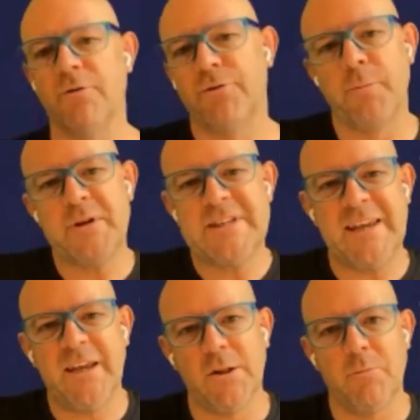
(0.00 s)
For a
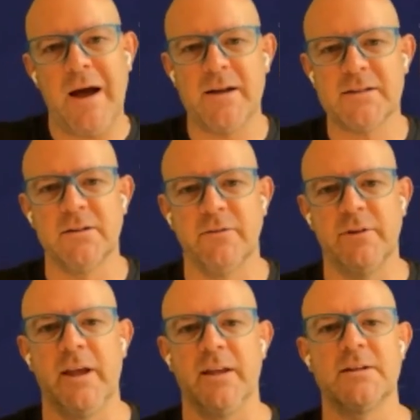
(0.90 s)
particular parcel of
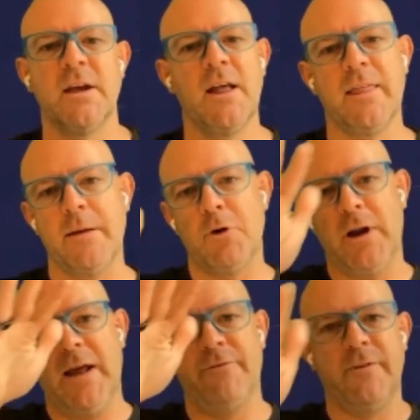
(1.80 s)
land, they
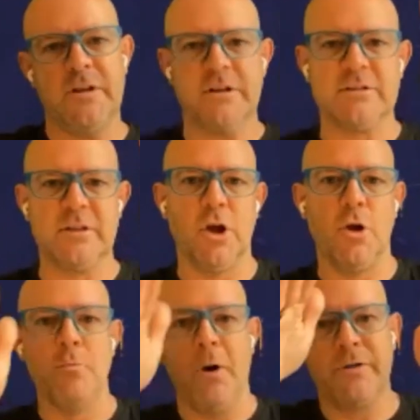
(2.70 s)
might have vineyards that go
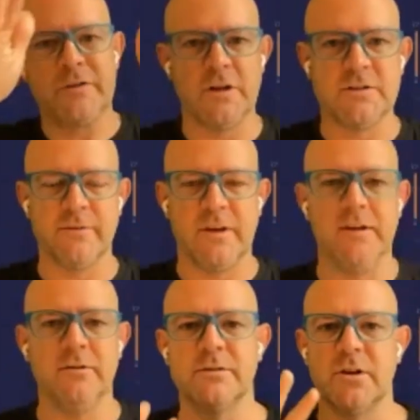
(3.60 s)
both sides of a
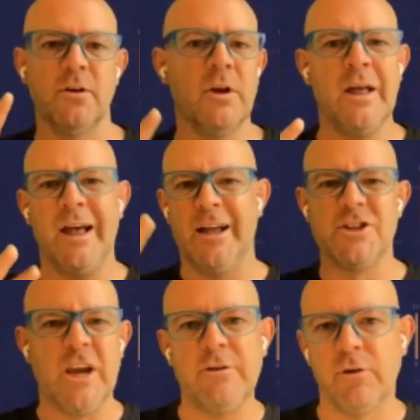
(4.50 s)
hill. So a
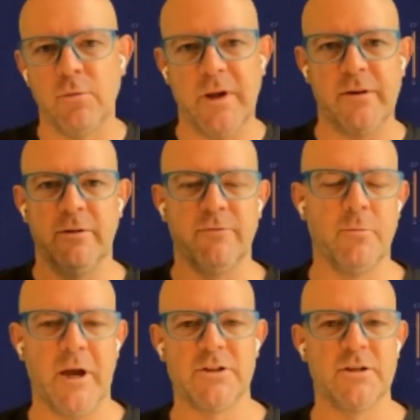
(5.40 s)
general weather
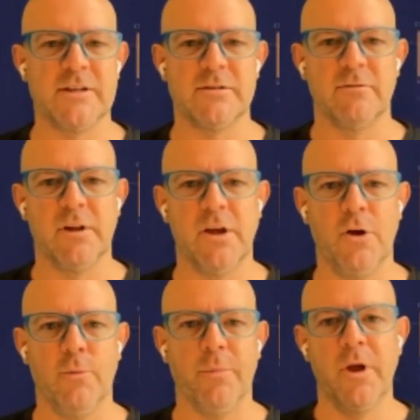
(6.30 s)
information doesn't really
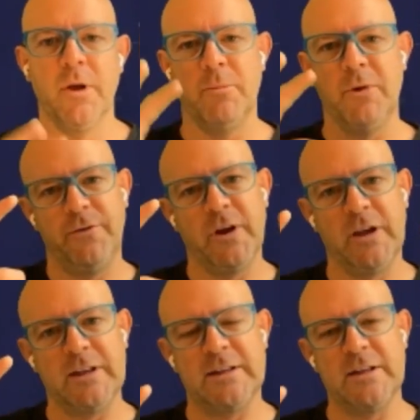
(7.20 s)
help. But if you
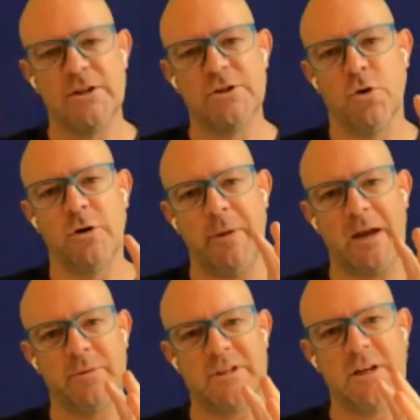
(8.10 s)
can talk
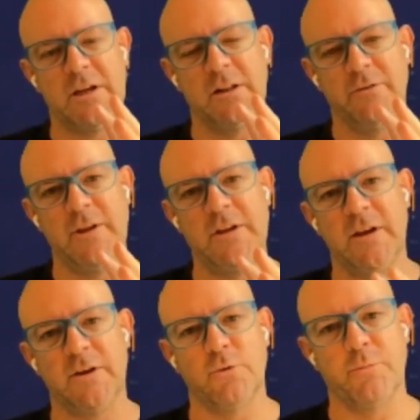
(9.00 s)
about a particular
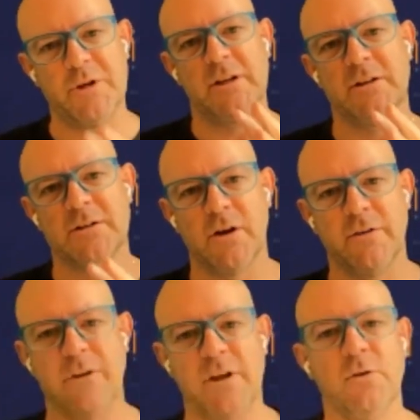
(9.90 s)
vineyard or a particular side of
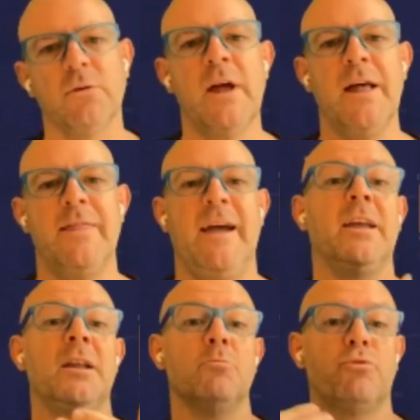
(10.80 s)
the hill, that
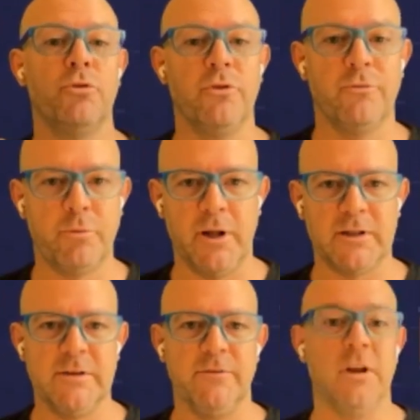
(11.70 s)
can improve
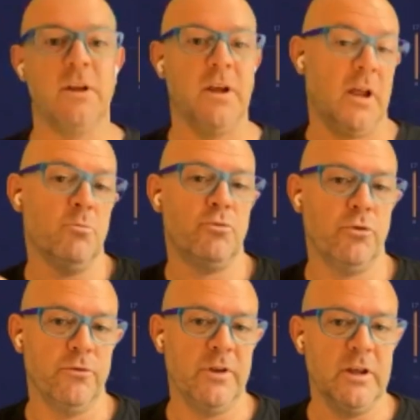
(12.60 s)
productivity and
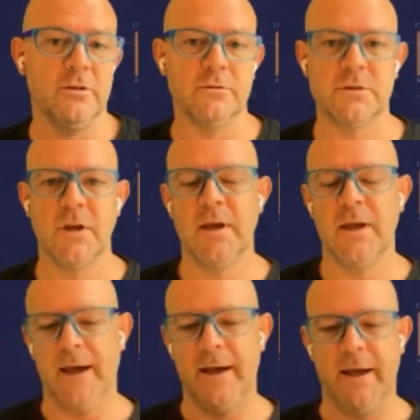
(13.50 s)
improve yield
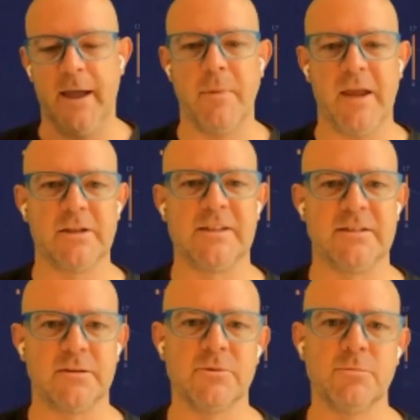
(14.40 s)
and make
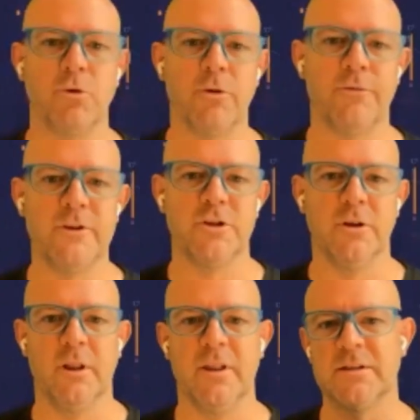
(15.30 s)
systems more
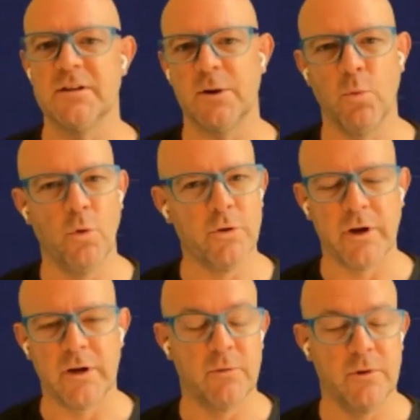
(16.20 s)
efficient. Things like
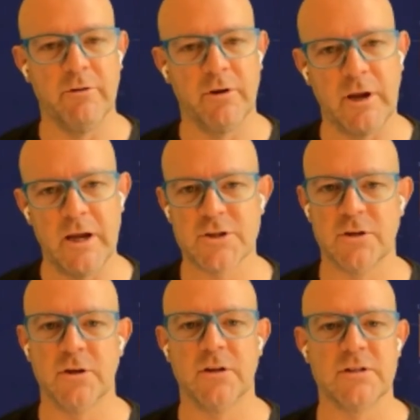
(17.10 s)
watering,
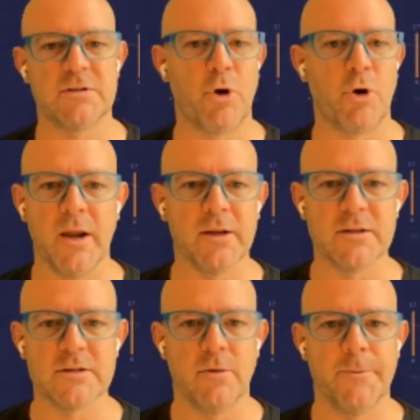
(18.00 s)
irrigation and spraying and
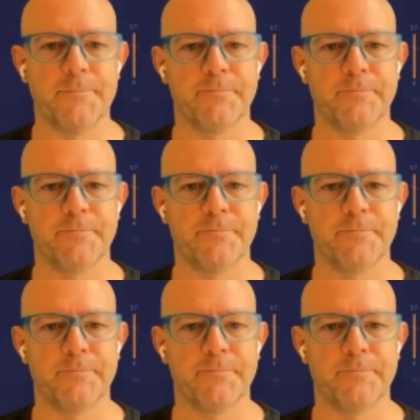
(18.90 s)
so on.